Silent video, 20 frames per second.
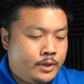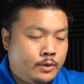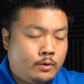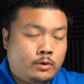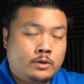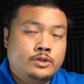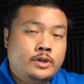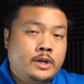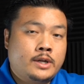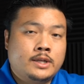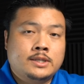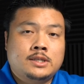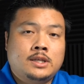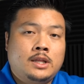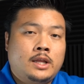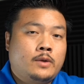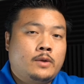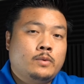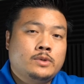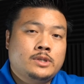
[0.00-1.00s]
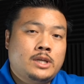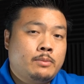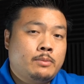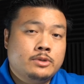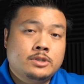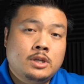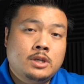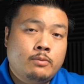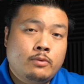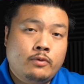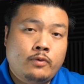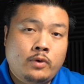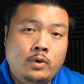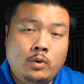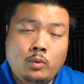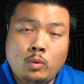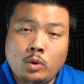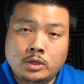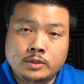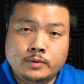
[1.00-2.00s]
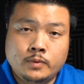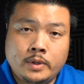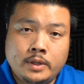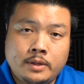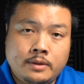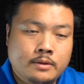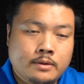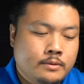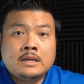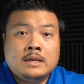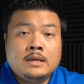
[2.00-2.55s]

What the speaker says: you are trying to select what type of subwoofer it works with.